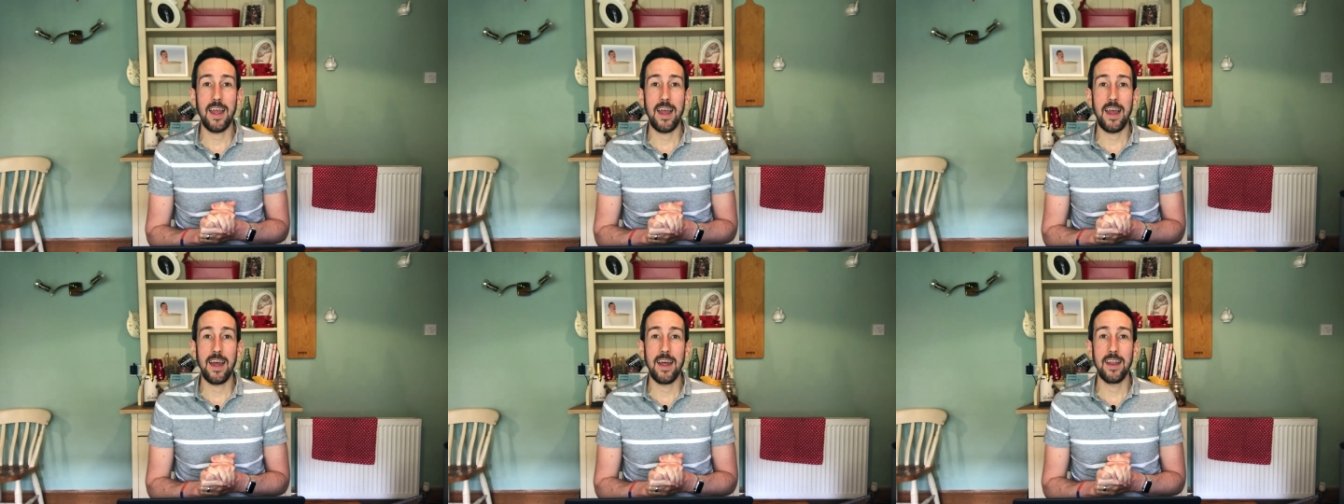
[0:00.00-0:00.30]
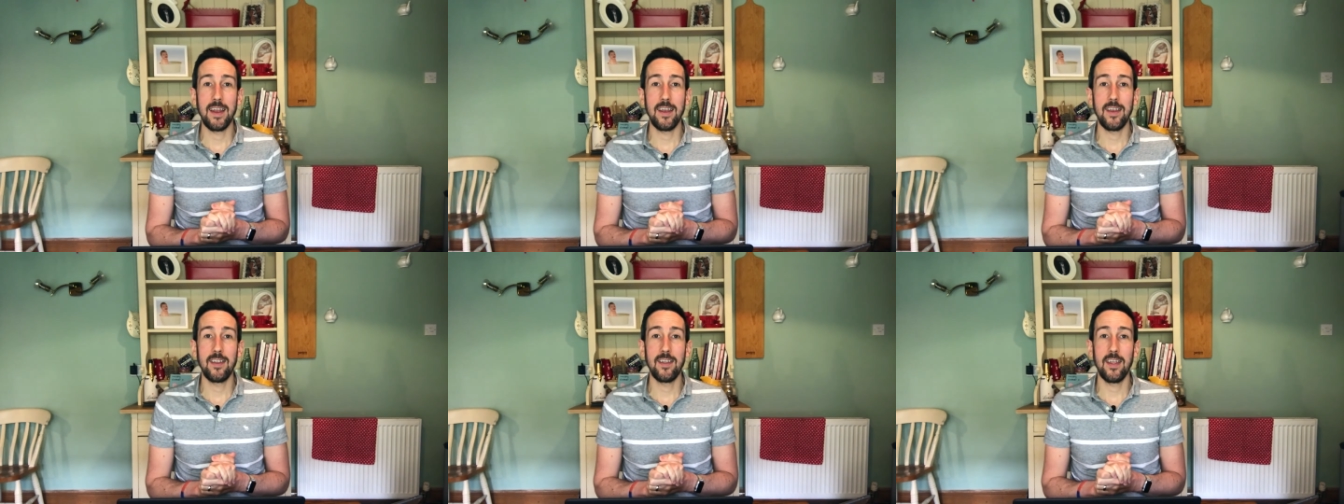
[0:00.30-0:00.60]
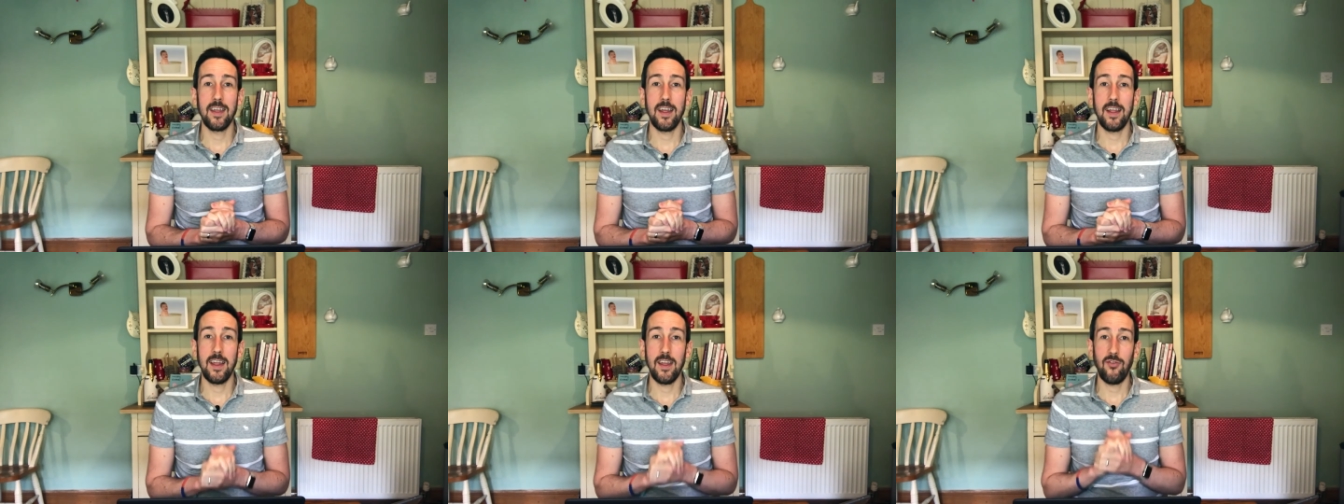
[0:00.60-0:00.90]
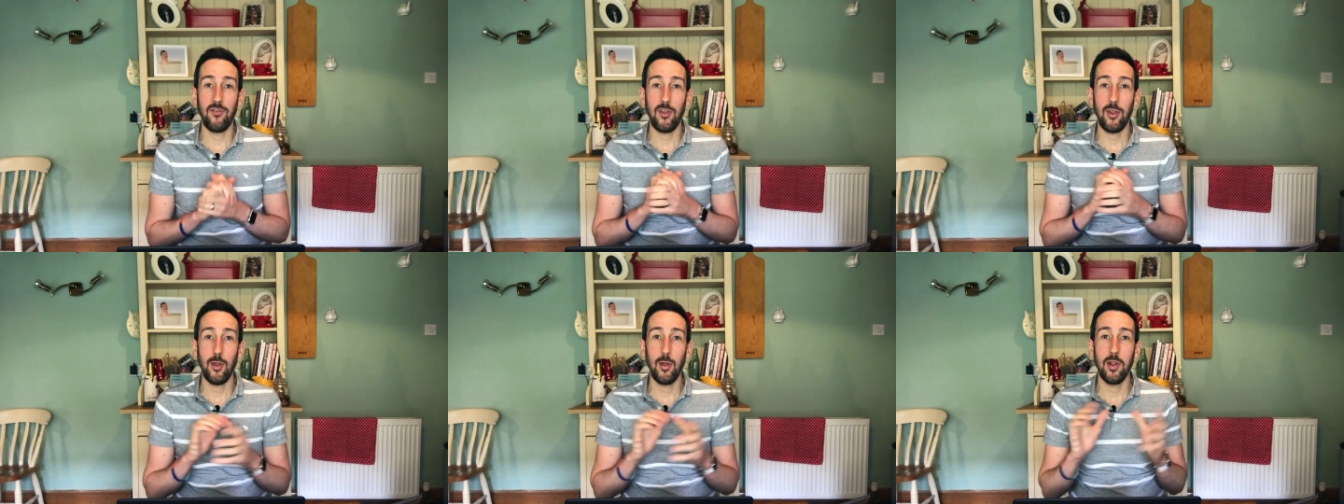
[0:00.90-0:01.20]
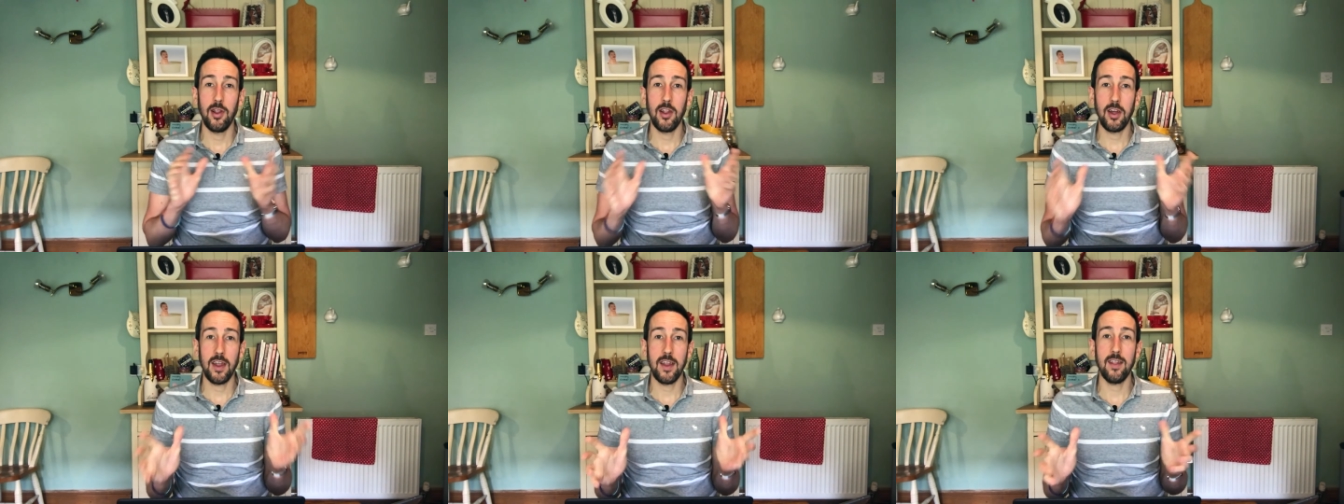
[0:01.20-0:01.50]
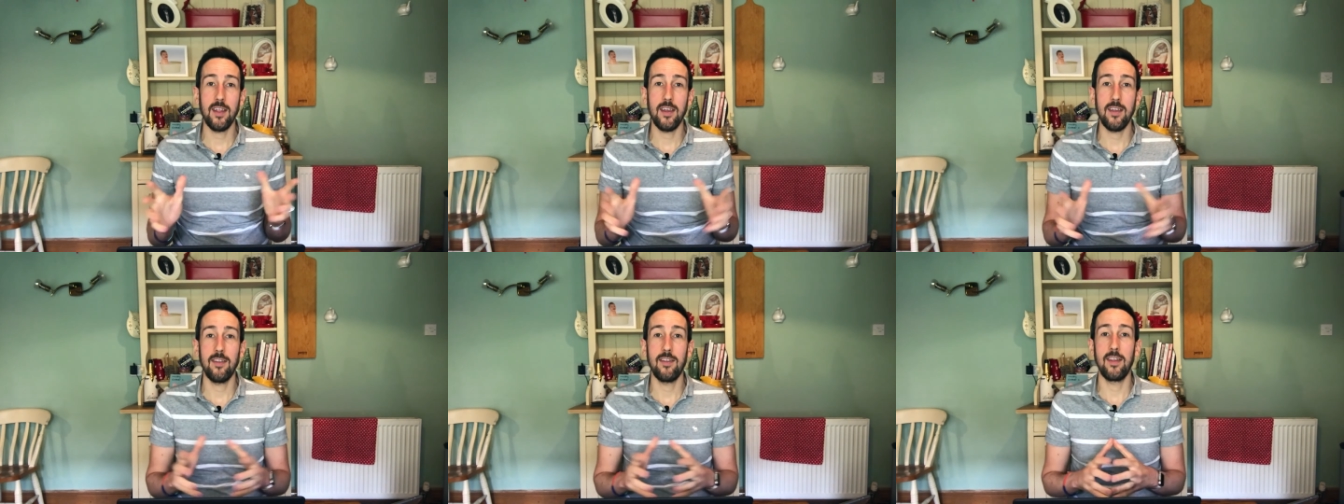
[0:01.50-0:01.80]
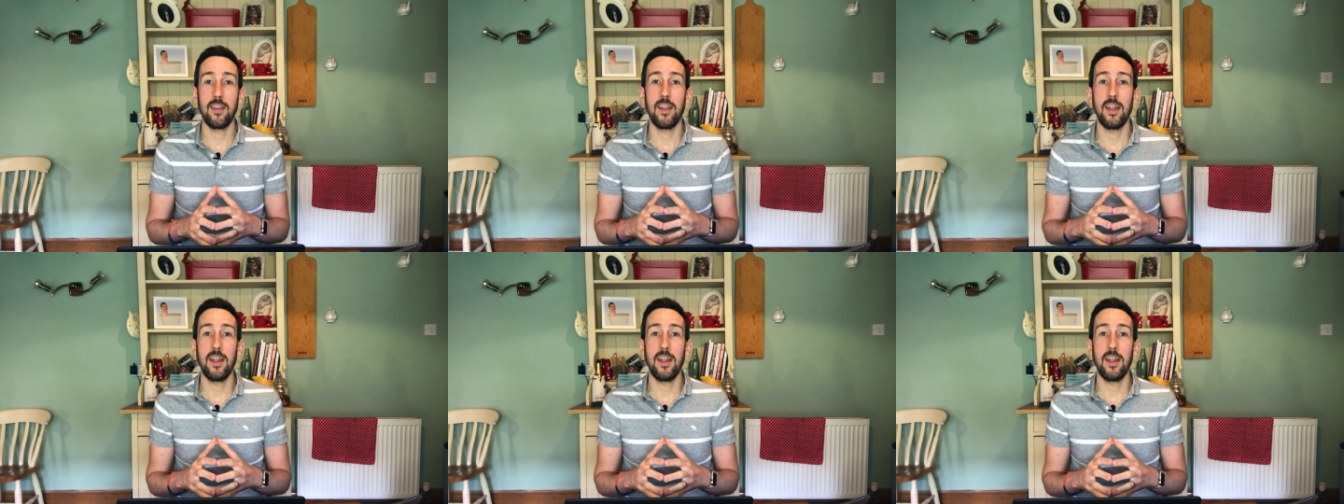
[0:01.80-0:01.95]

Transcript: And if you like this,